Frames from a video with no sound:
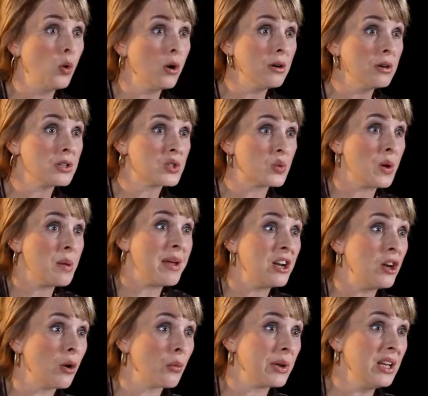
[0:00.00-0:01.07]
worse, we may
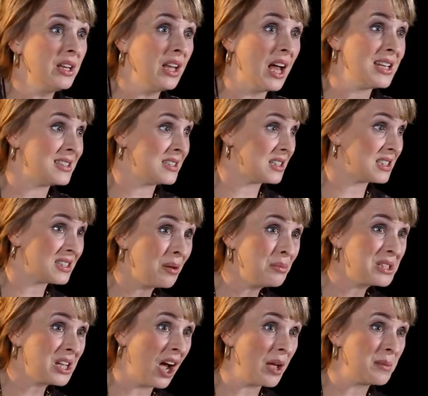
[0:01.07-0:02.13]
not realize that
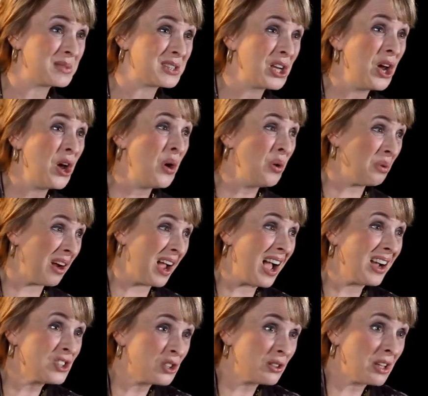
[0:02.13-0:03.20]
sometimes we're
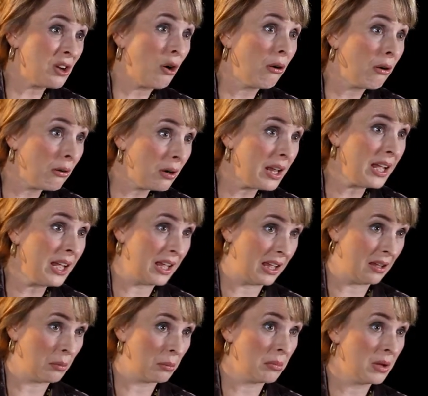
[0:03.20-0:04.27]
actually hurting
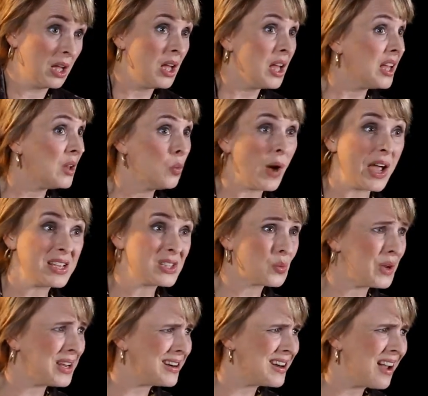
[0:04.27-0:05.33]
him in ways
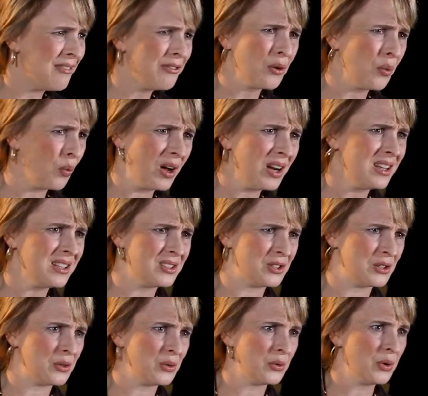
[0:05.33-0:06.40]
we never wanted
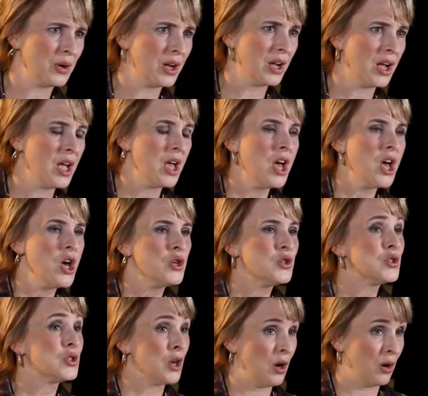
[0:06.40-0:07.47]
to.
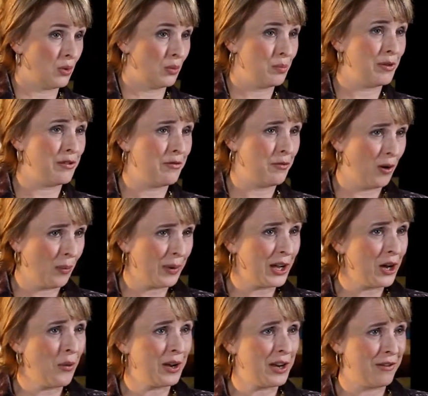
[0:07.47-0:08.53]
So, before we
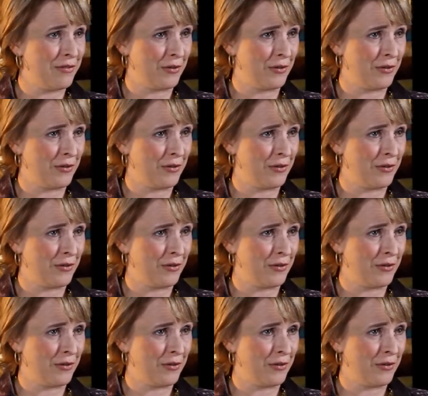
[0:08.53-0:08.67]
go any